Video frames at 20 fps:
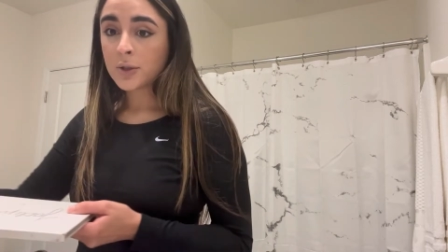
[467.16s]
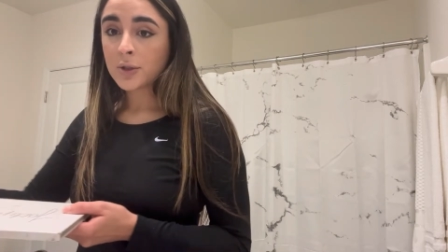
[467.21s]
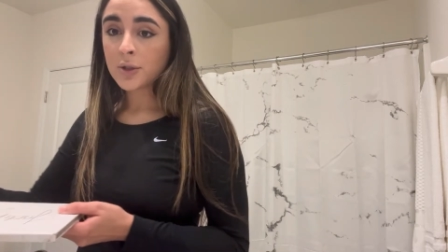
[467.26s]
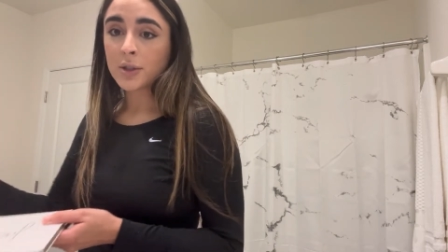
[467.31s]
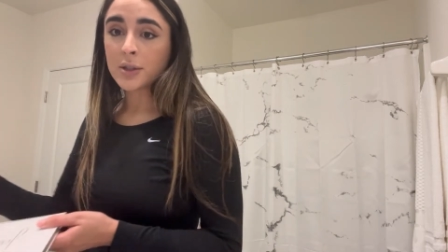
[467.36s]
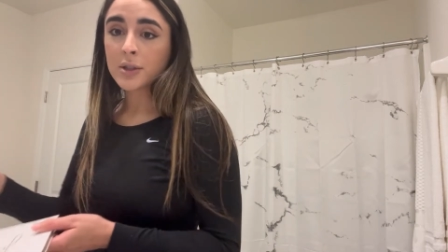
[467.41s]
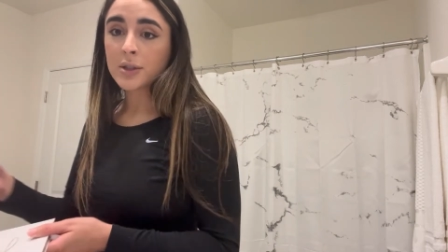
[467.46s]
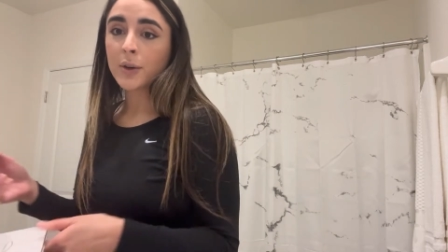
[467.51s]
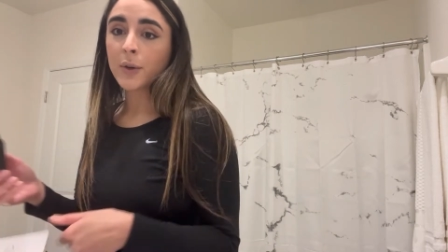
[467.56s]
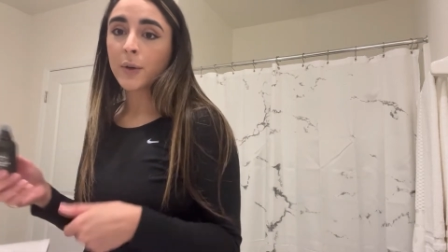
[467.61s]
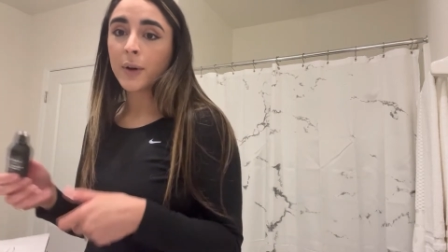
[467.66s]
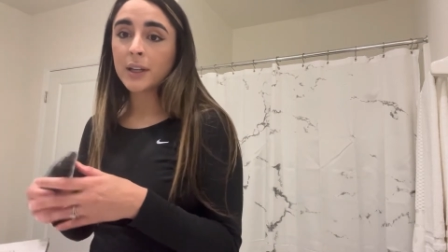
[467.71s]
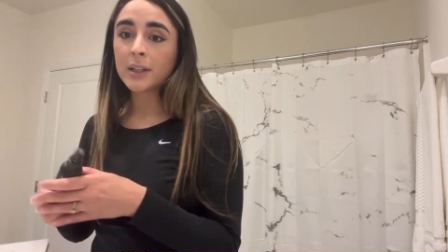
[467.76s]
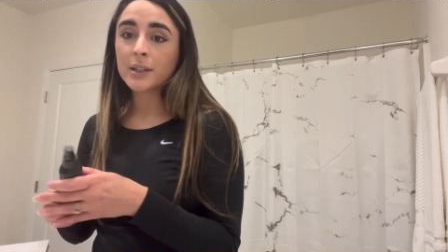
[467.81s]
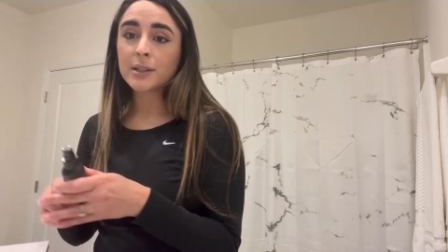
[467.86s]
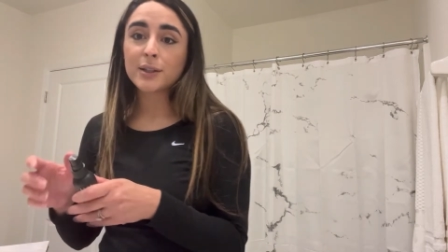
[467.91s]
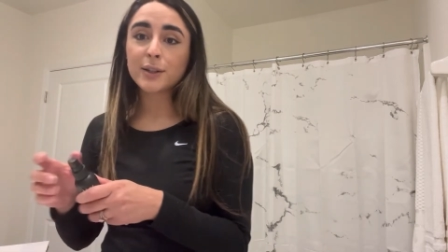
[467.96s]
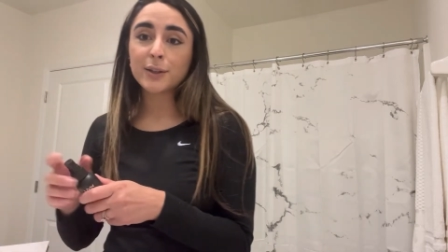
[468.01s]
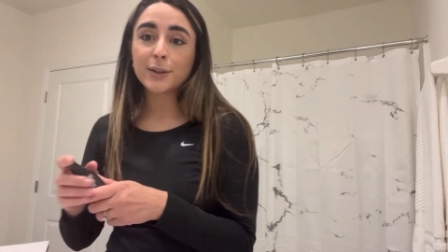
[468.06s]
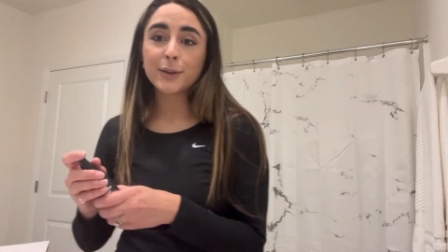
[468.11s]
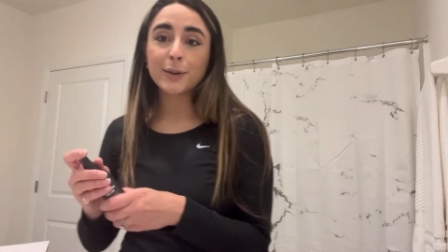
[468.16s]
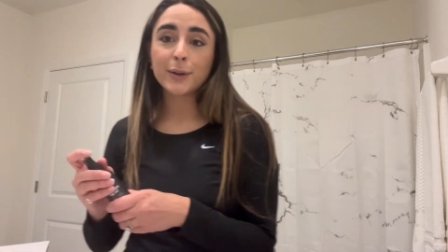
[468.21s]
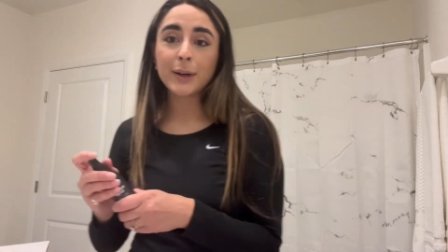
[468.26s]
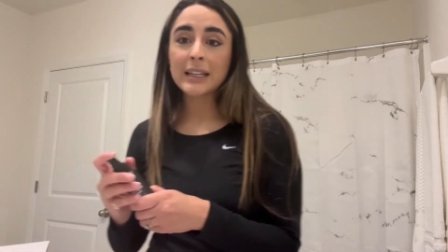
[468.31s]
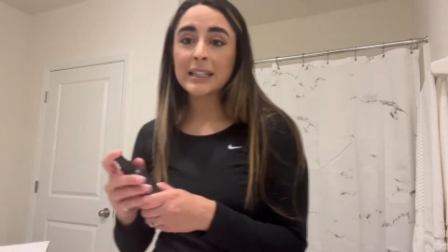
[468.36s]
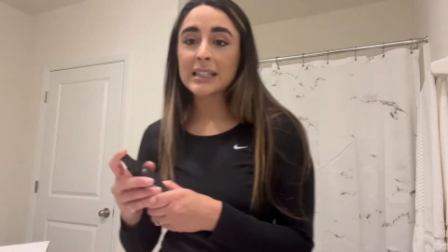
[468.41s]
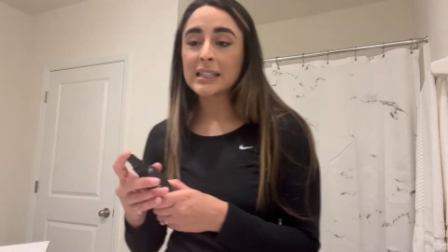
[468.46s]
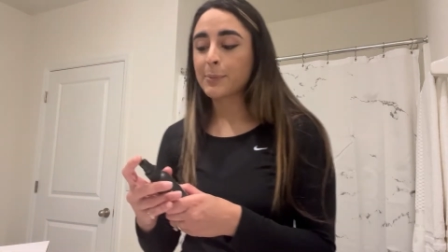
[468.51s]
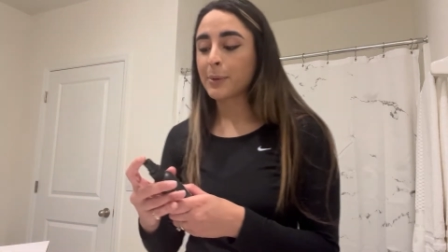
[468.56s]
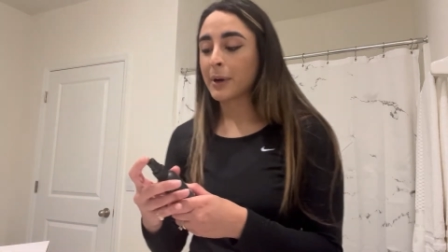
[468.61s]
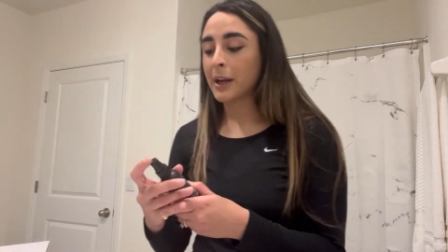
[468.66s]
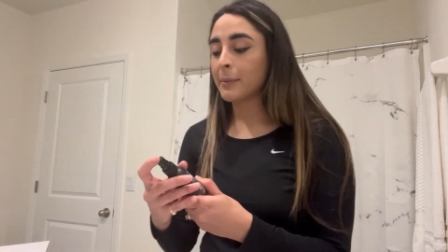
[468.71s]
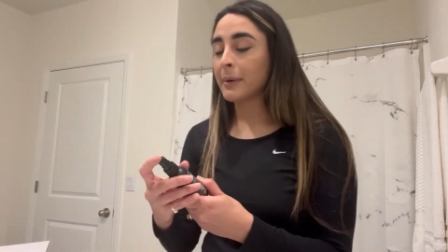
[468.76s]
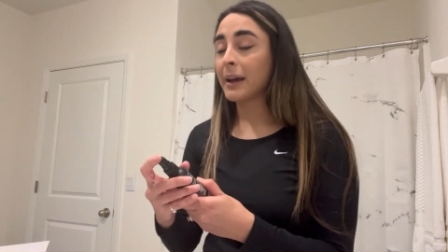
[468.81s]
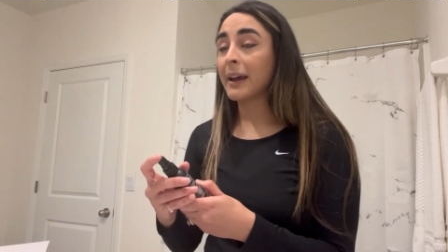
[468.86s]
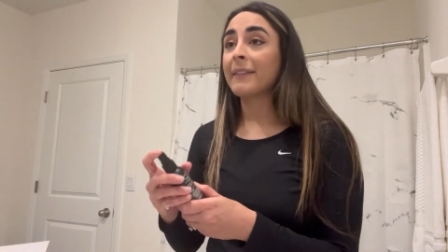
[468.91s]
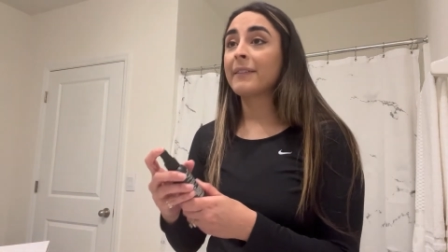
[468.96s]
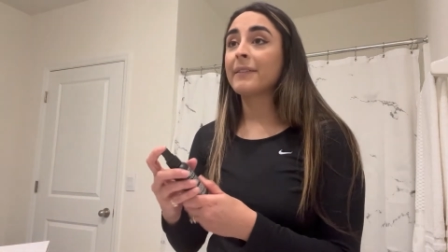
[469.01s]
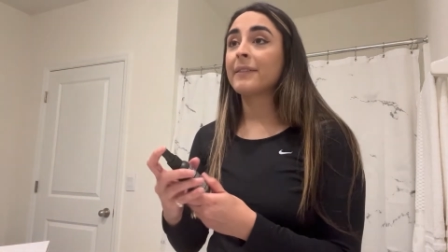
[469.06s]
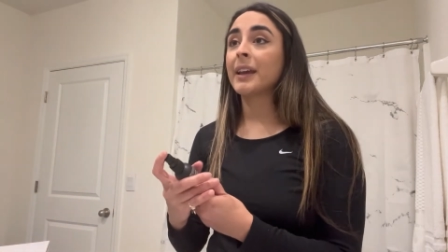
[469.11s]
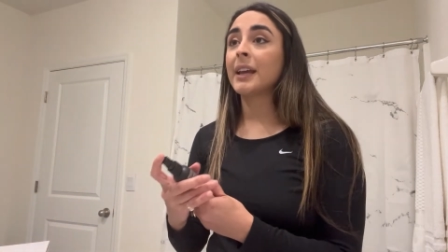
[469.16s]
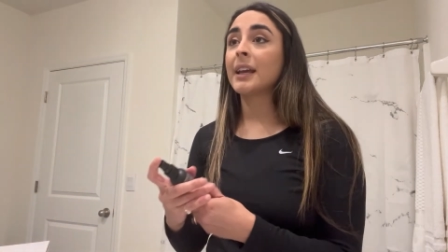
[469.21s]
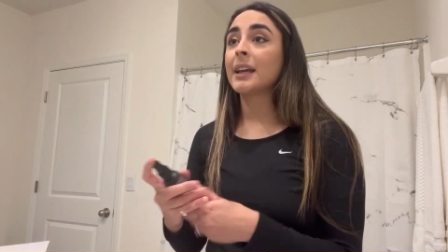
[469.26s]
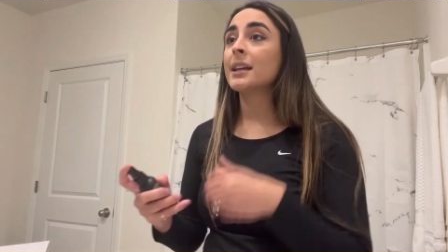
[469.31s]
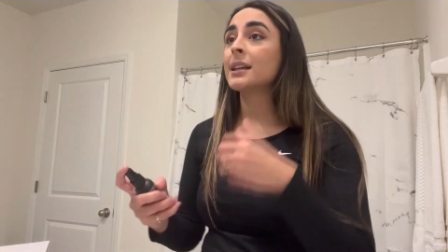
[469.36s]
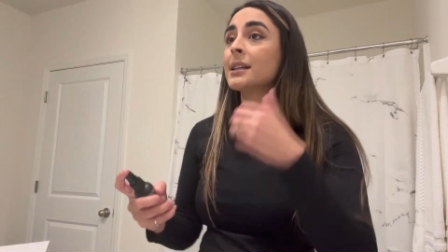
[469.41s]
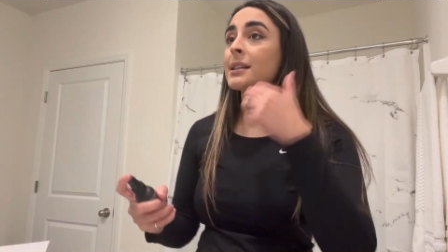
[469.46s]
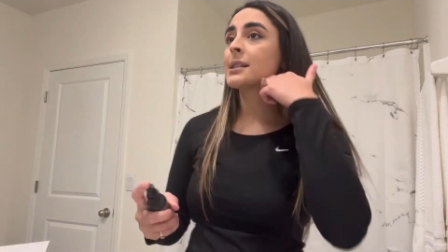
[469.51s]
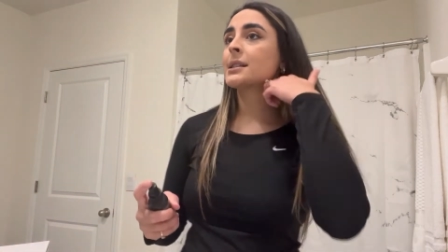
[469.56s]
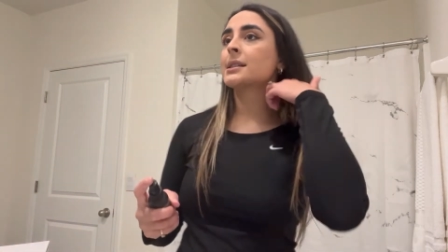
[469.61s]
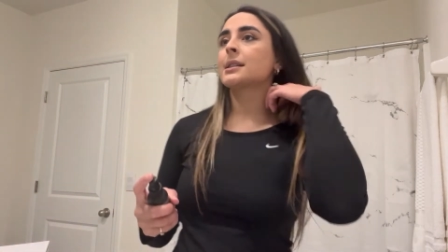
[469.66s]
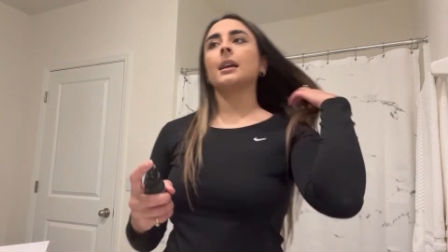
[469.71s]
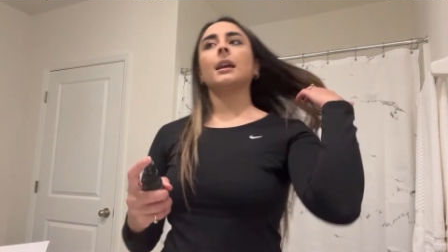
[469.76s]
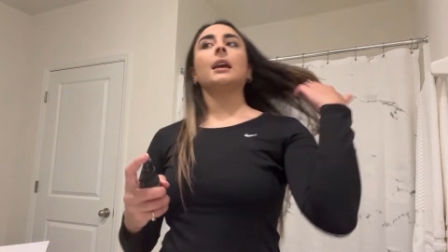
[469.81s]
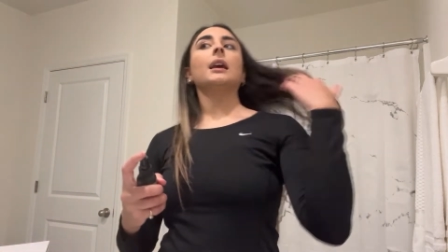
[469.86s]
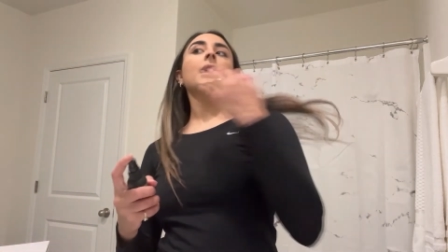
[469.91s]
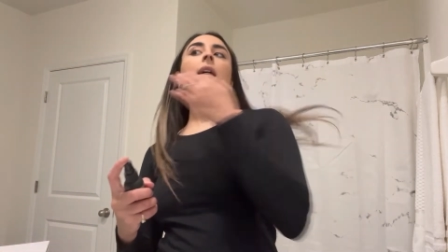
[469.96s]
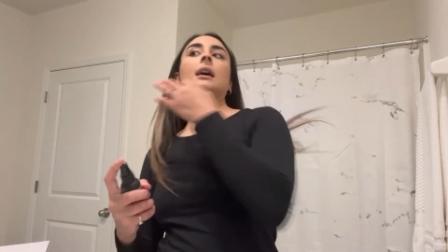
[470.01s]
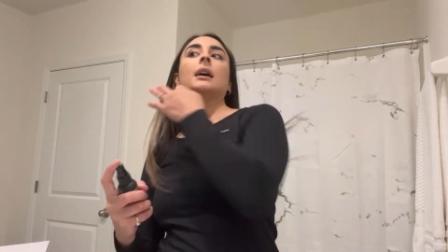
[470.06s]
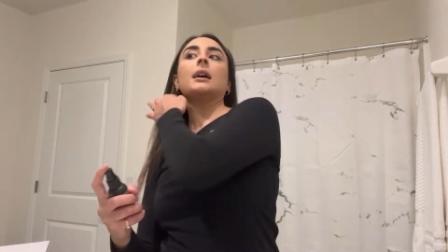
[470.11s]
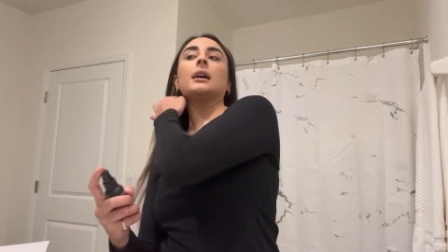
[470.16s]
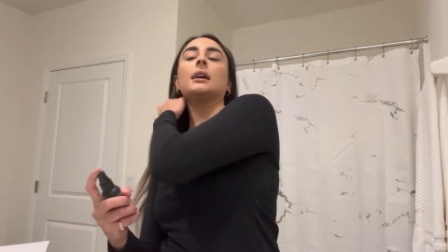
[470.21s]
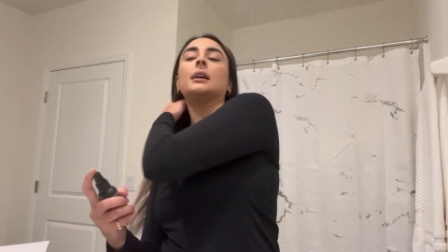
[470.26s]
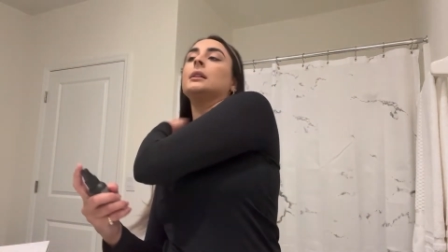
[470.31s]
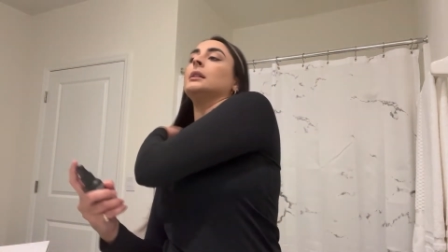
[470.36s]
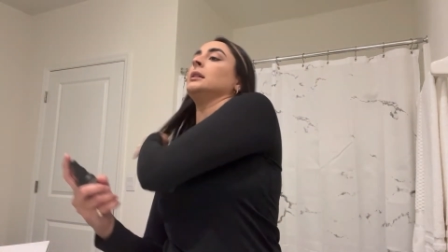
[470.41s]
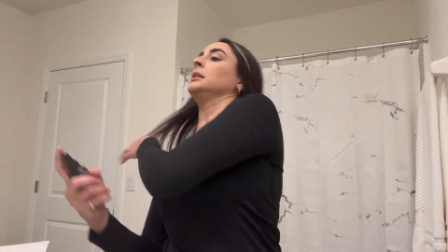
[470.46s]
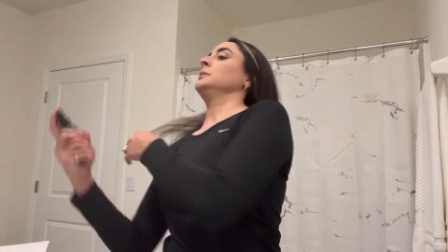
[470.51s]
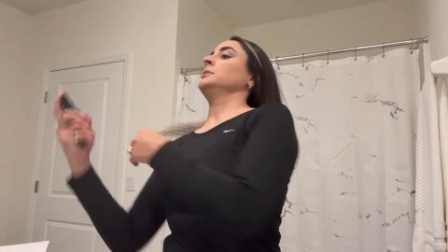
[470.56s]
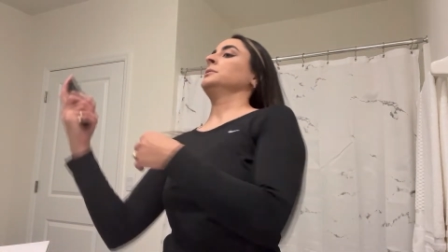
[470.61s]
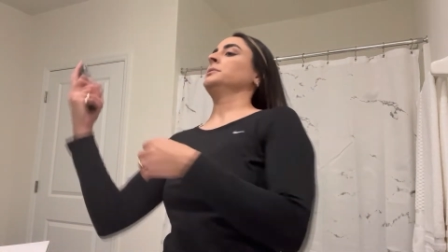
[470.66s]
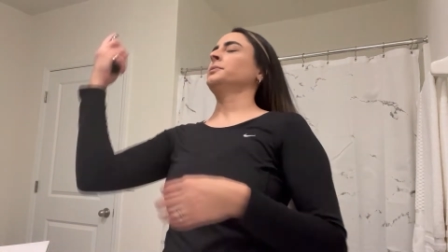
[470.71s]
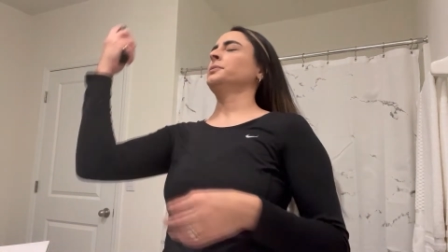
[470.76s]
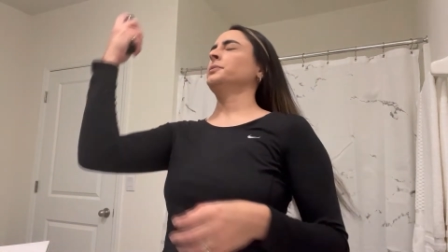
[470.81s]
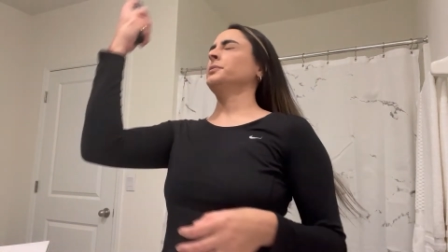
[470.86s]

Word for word: just going to spray my face and